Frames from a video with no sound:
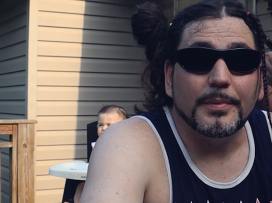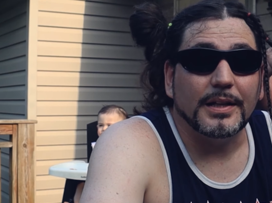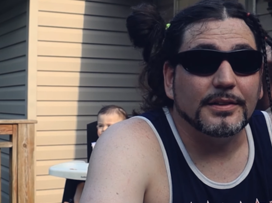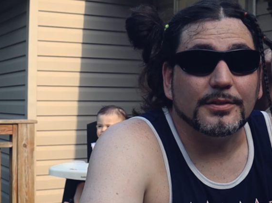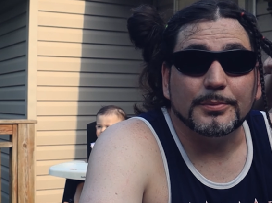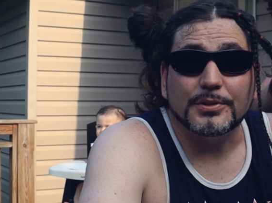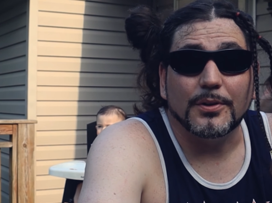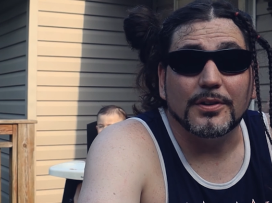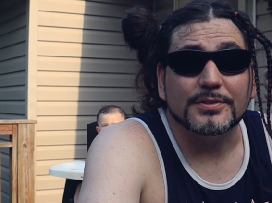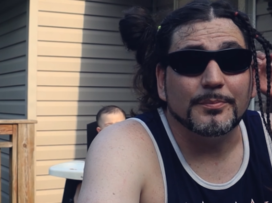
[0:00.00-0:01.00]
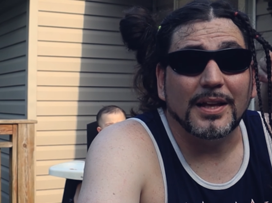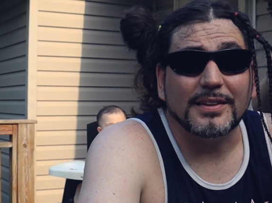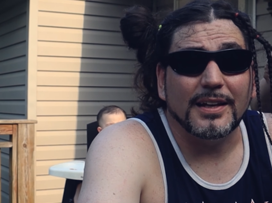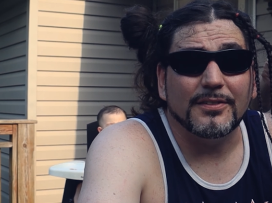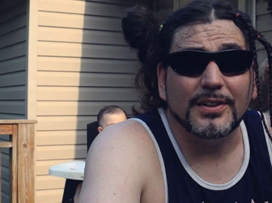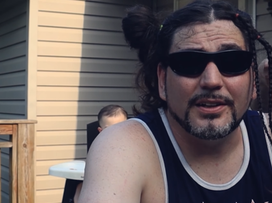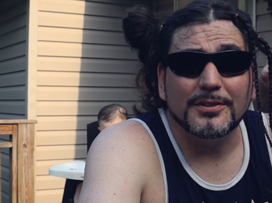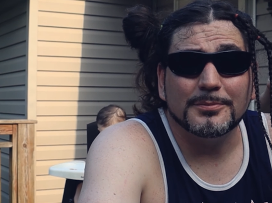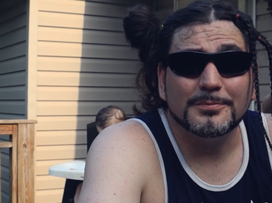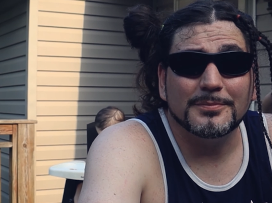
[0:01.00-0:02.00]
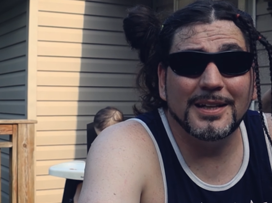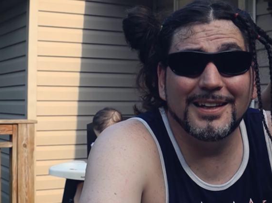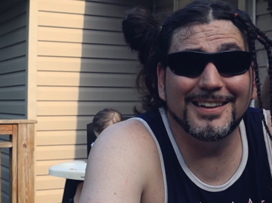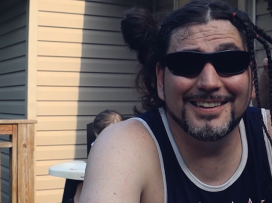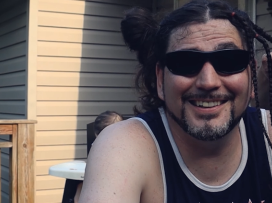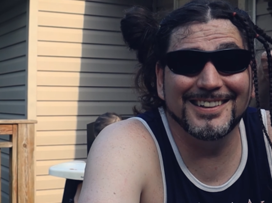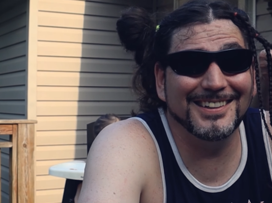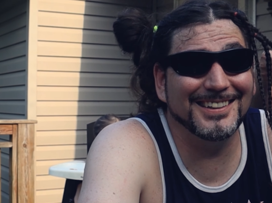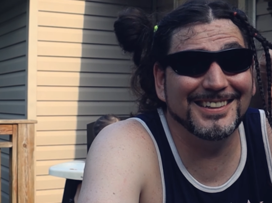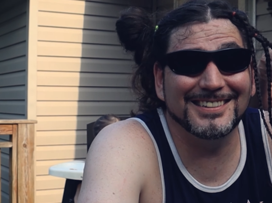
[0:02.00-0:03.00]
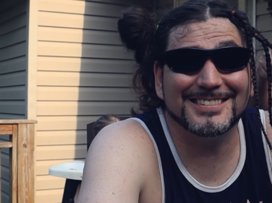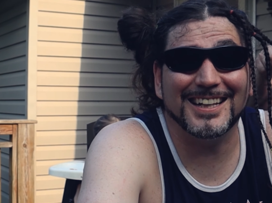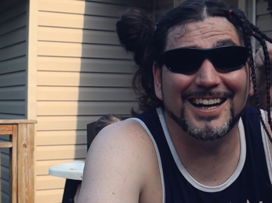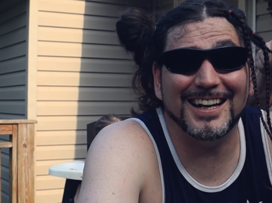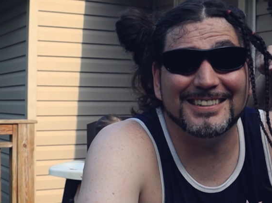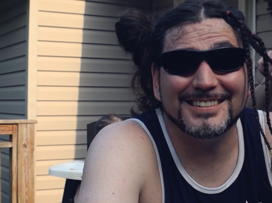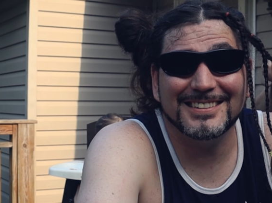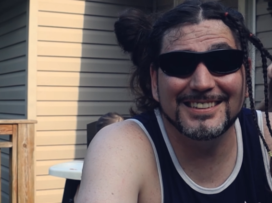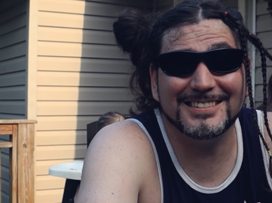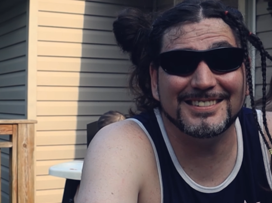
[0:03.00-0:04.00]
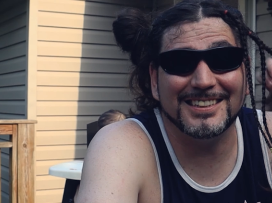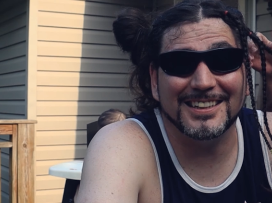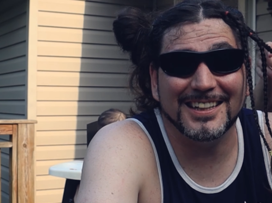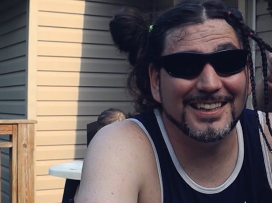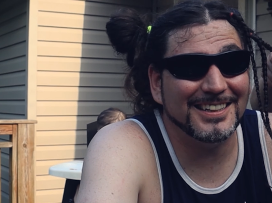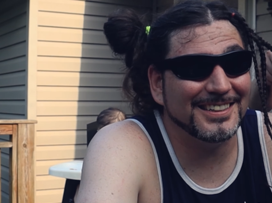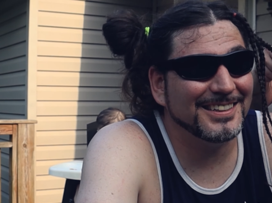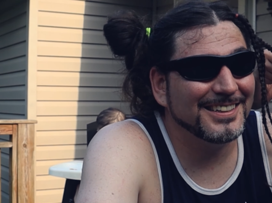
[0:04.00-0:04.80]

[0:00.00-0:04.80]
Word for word: Man, it's going to be so awesome not to have hair. It's hot. It's July.